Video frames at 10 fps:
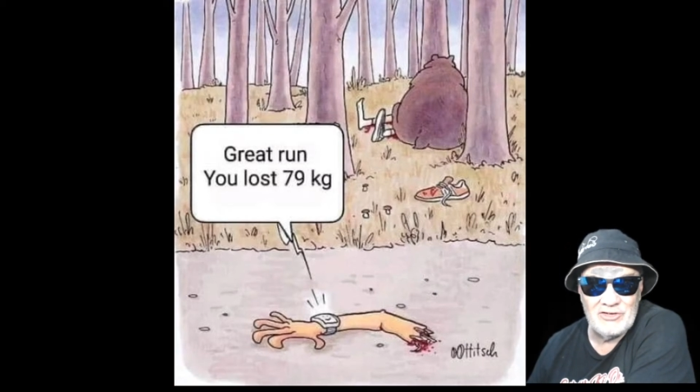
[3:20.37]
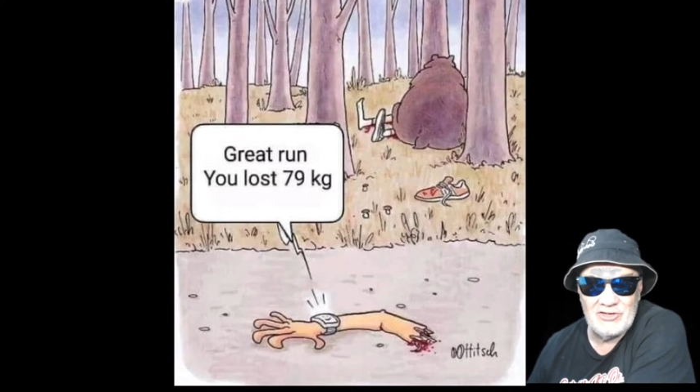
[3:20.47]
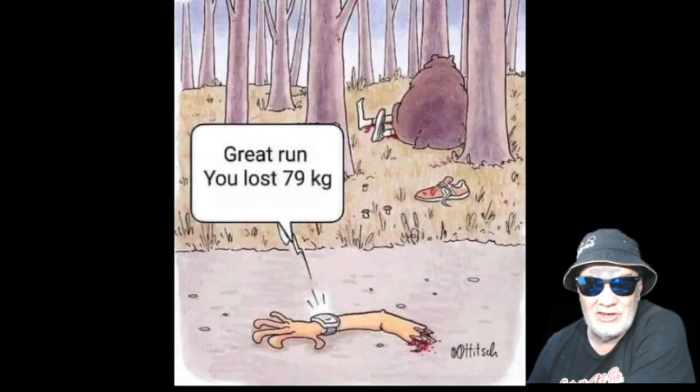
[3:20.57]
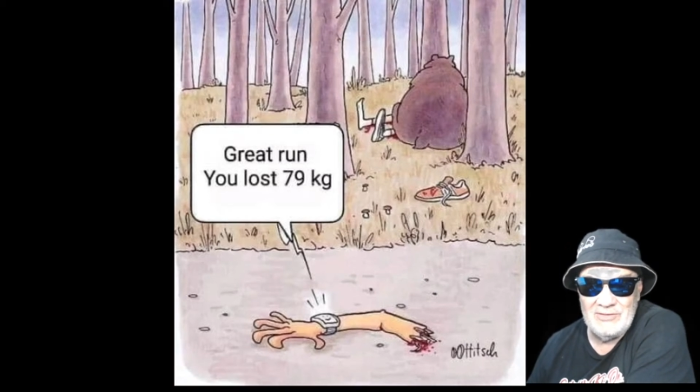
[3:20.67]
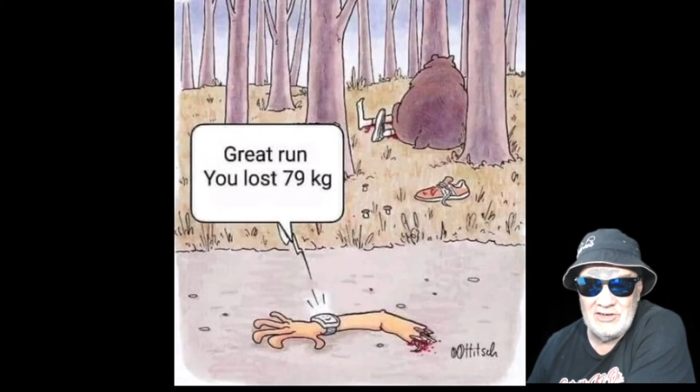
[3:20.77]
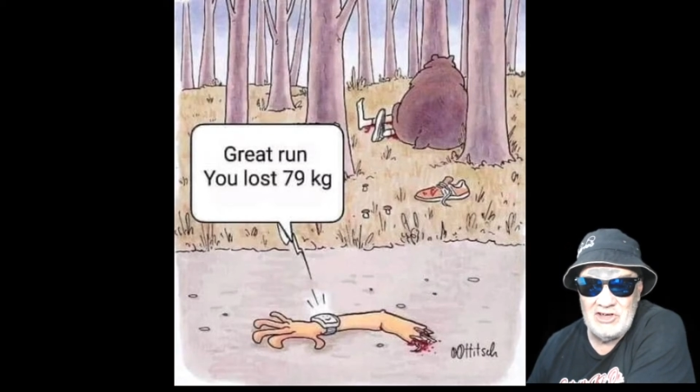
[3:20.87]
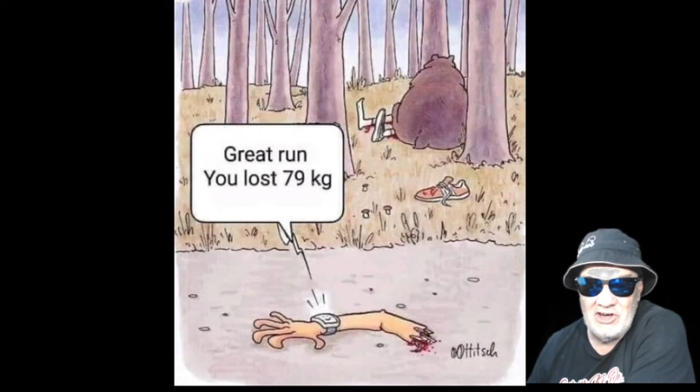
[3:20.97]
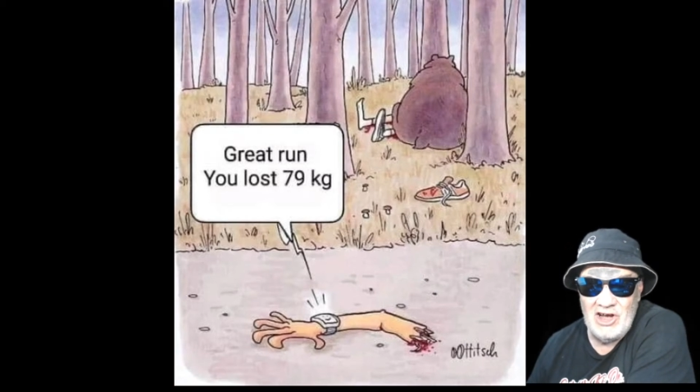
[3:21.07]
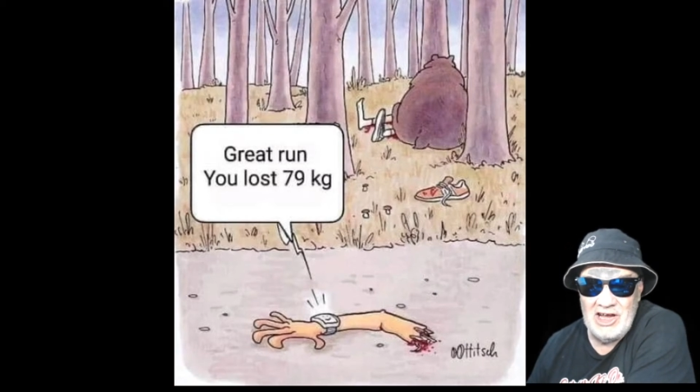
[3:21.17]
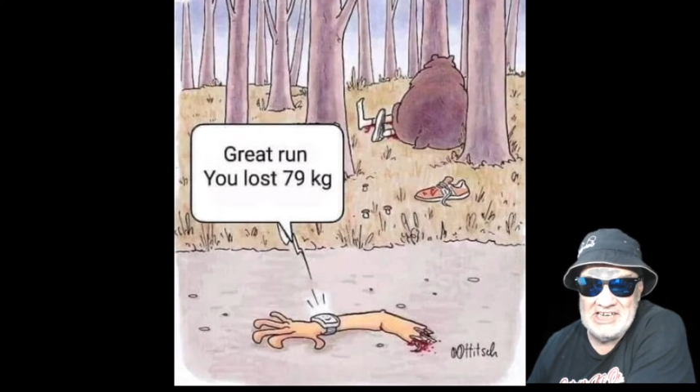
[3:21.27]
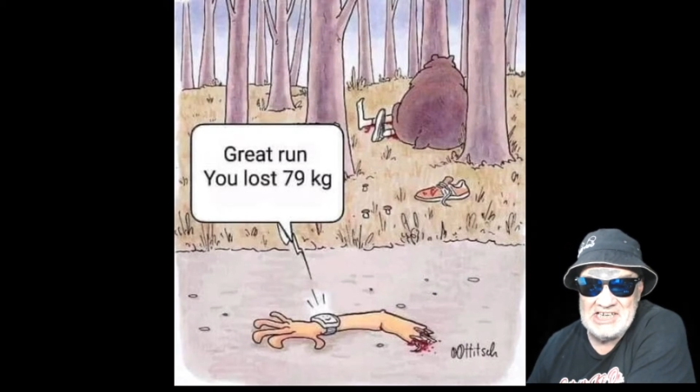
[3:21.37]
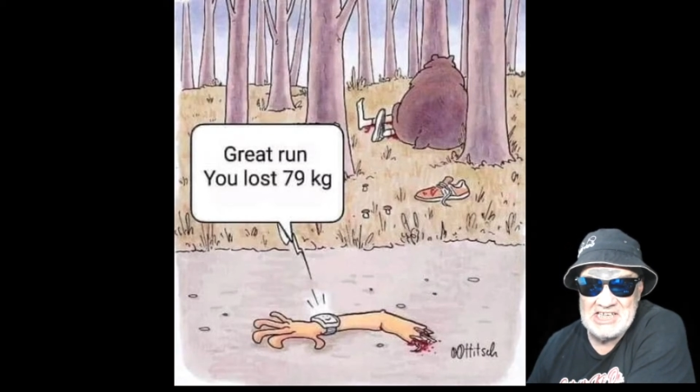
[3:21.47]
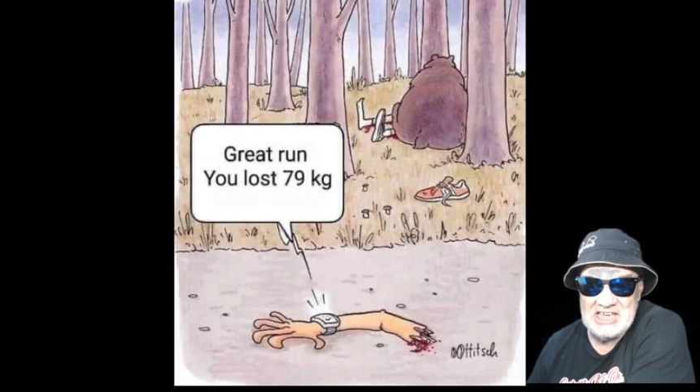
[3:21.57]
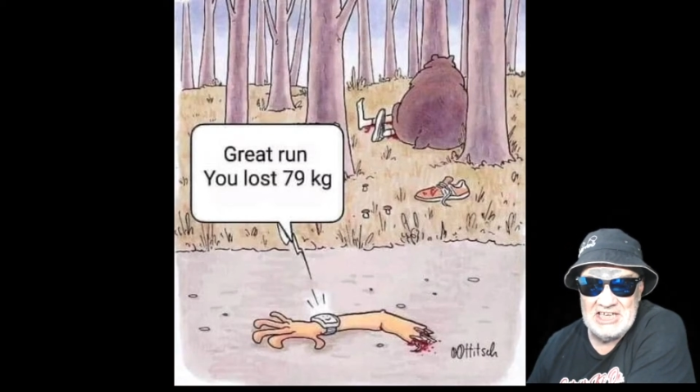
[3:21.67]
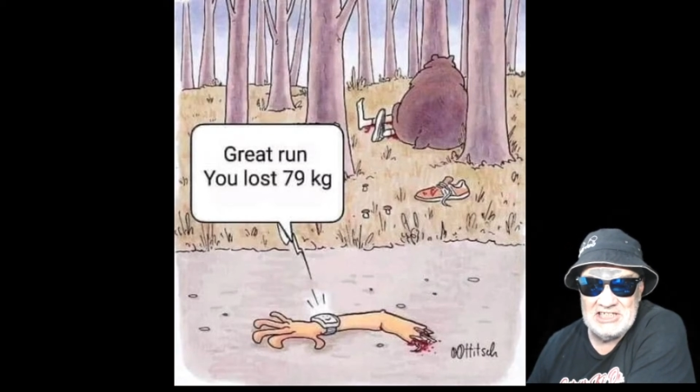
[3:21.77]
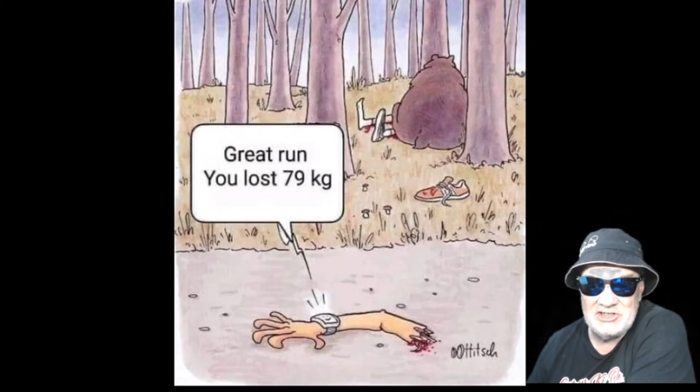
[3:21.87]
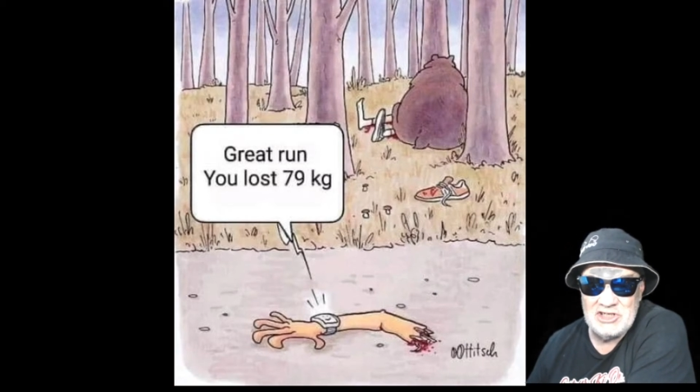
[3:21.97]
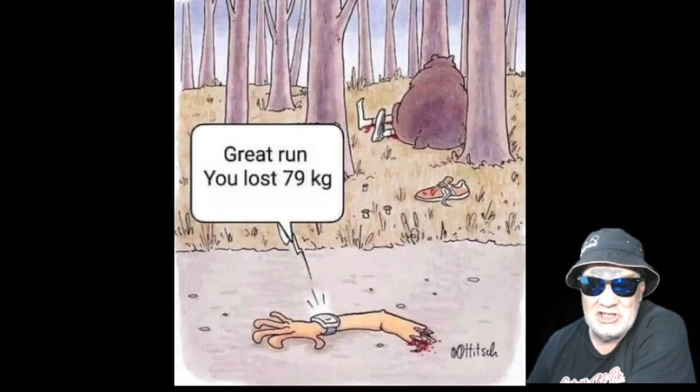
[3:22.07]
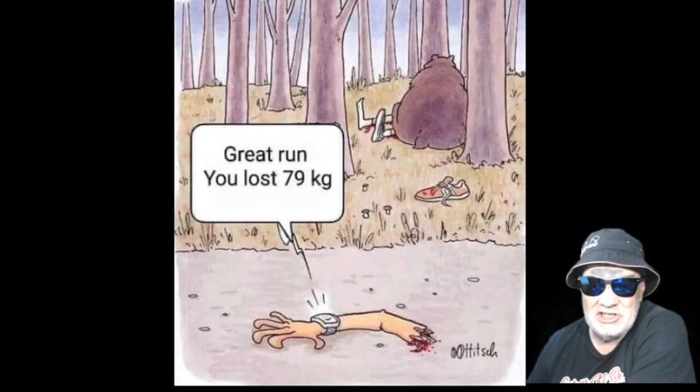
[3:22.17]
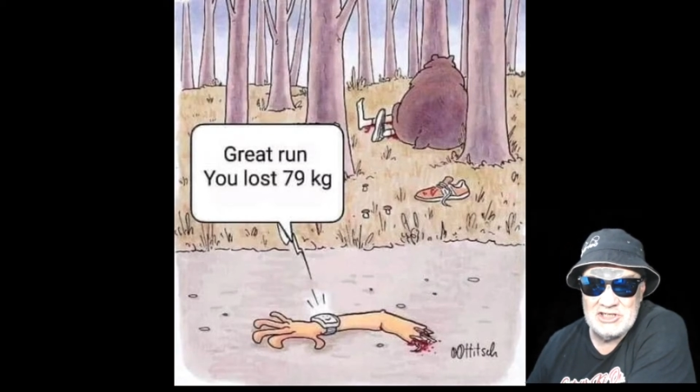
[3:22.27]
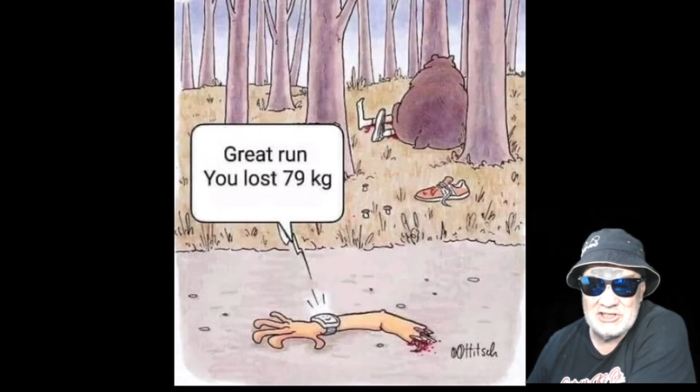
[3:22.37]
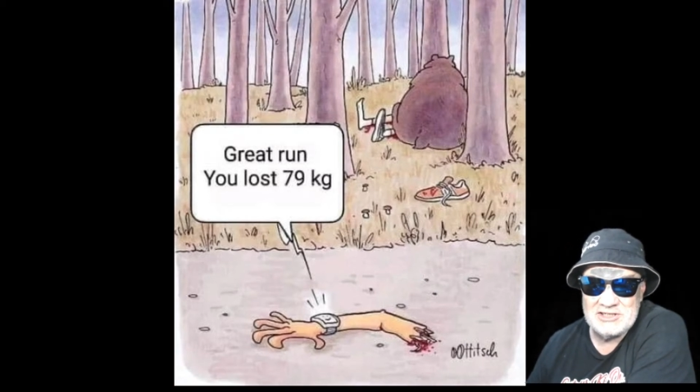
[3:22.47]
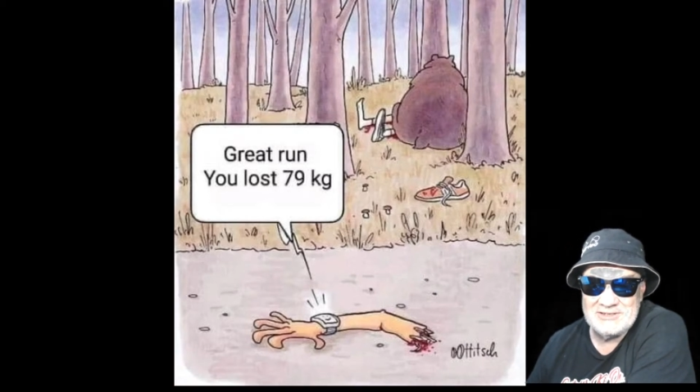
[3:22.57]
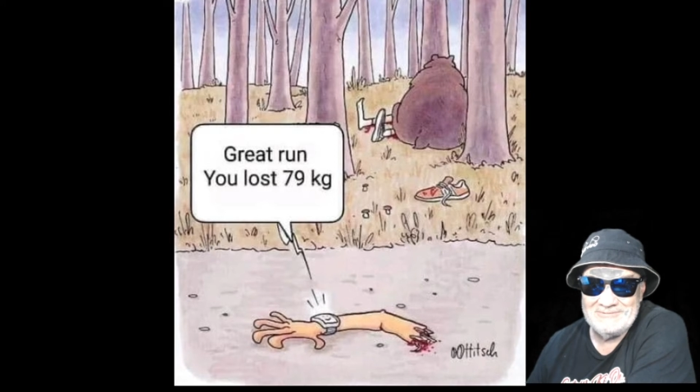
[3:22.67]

79 kgs.